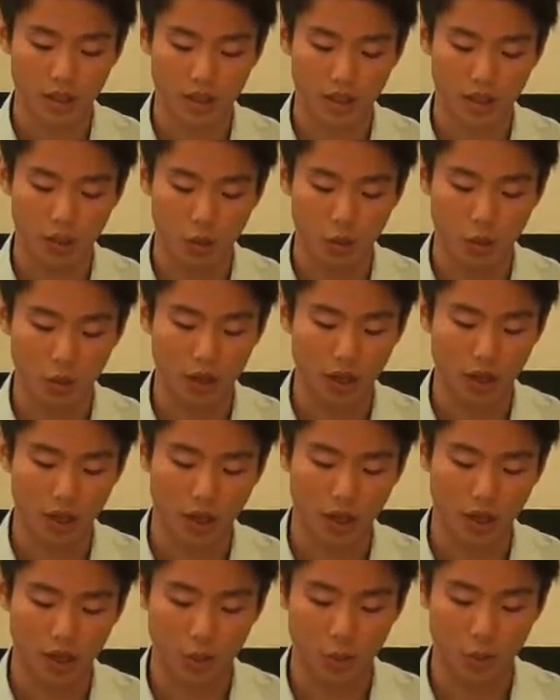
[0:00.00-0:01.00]
you know,
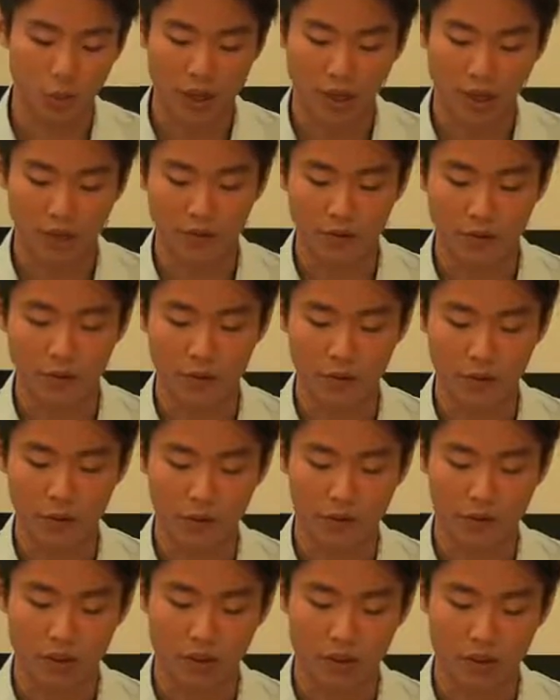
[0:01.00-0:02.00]
uh, we have here
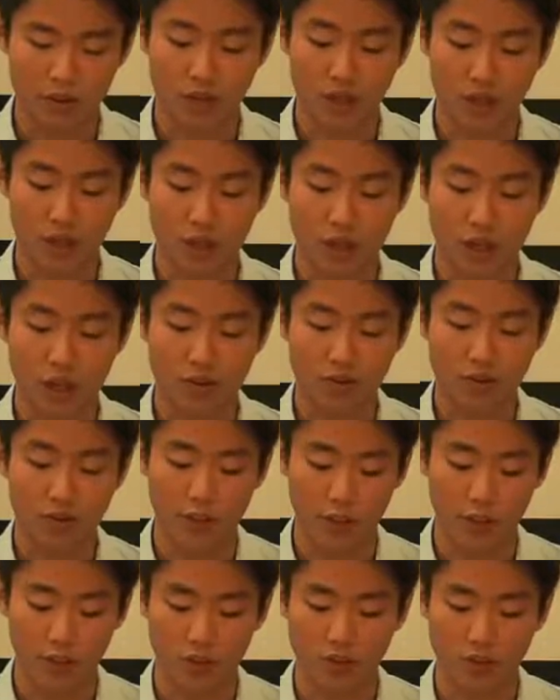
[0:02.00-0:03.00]
on the first draft
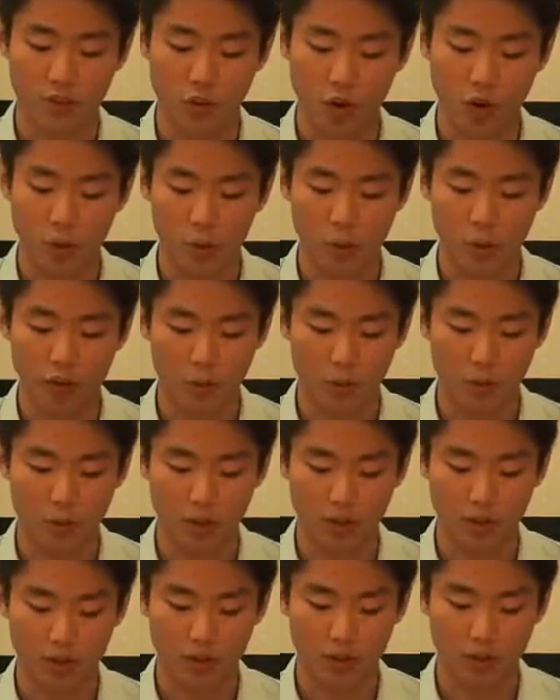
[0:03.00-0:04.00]
reflections of on white
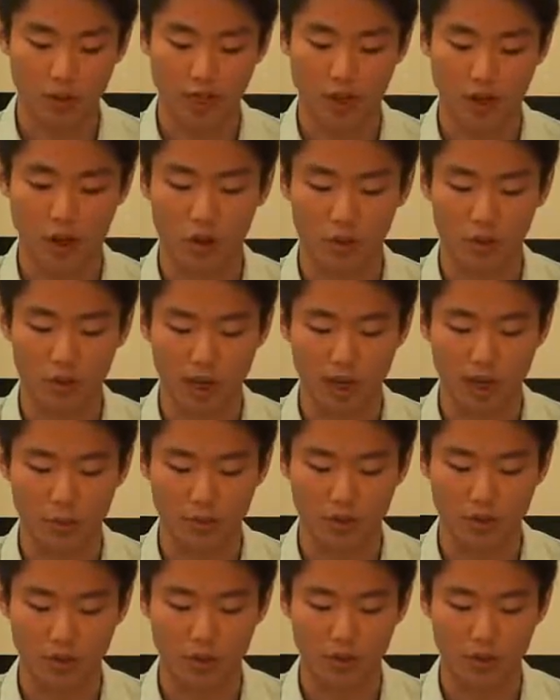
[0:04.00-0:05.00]
walls like
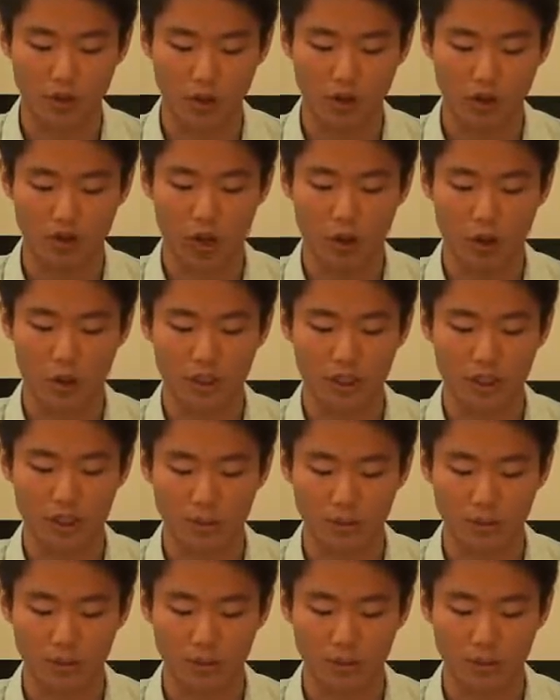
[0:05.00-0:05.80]
holograms of aqua dis